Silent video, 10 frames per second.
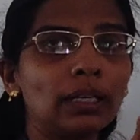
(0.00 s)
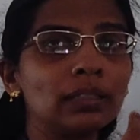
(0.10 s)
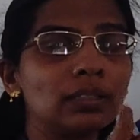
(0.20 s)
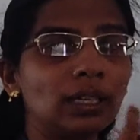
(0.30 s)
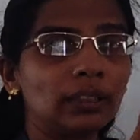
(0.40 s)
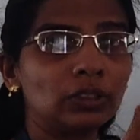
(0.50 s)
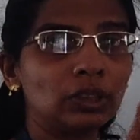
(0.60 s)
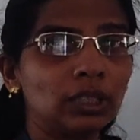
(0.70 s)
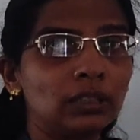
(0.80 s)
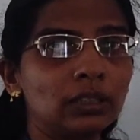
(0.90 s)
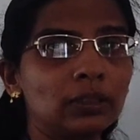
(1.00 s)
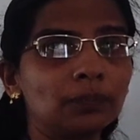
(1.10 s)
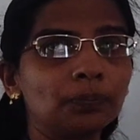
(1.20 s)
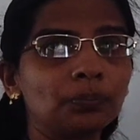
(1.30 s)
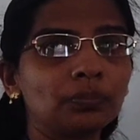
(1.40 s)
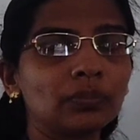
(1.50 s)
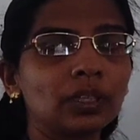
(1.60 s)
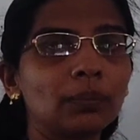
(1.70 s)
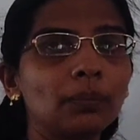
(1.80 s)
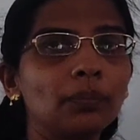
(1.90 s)
a state change.
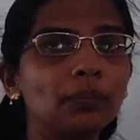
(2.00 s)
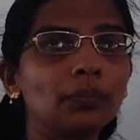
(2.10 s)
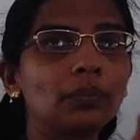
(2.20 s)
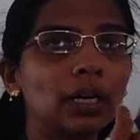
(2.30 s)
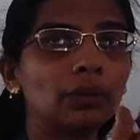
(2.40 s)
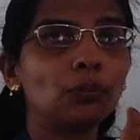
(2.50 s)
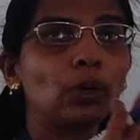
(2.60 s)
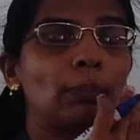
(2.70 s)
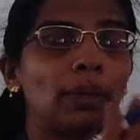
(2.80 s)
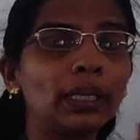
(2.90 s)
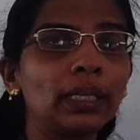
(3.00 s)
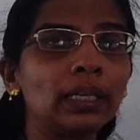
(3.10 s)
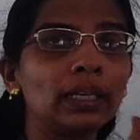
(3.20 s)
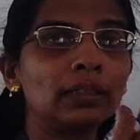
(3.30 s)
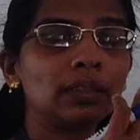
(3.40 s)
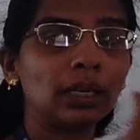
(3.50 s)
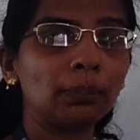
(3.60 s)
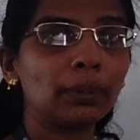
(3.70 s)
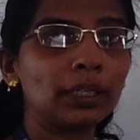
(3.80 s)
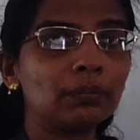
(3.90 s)
Right, while making a
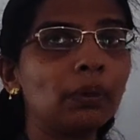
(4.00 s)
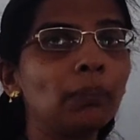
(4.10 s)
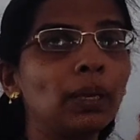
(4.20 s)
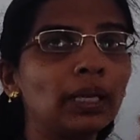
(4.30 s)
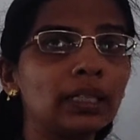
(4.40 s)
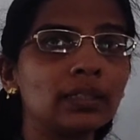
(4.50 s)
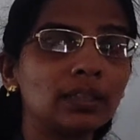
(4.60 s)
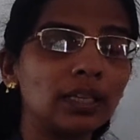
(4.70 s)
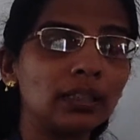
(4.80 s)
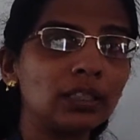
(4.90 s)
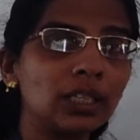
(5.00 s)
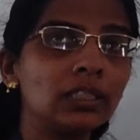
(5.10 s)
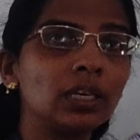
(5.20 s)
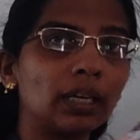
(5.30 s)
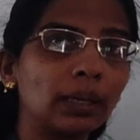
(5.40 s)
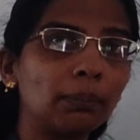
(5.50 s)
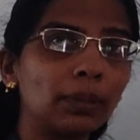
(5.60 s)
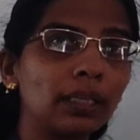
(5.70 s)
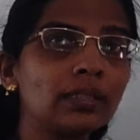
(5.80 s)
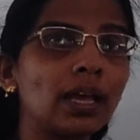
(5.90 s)
replacement, make a state change,
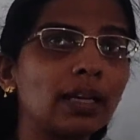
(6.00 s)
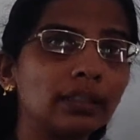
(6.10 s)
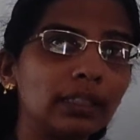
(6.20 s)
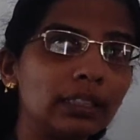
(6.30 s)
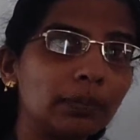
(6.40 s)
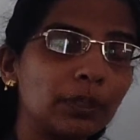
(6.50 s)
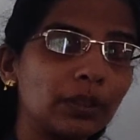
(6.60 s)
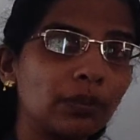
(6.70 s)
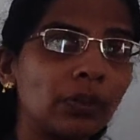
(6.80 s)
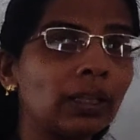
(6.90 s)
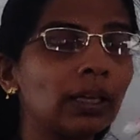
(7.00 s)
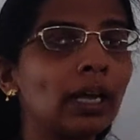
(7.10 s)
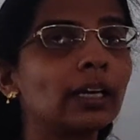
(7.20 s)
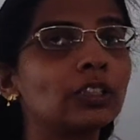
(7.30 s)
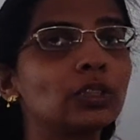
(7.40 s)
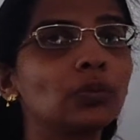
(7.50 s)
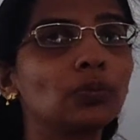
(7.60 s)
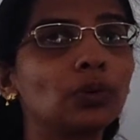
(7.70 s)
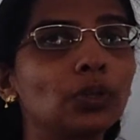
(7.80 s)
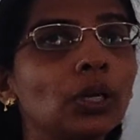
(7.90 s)
replace, and then specify the direction
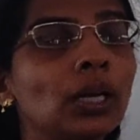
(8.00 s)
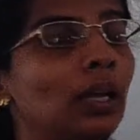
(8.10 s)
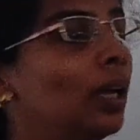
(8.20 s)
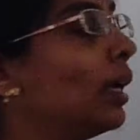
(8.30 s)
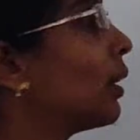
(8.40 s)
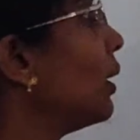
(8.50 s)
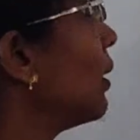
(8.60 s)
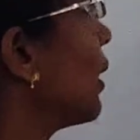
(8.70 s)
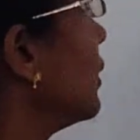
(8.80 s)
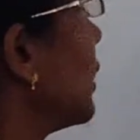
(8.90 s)
for your read-write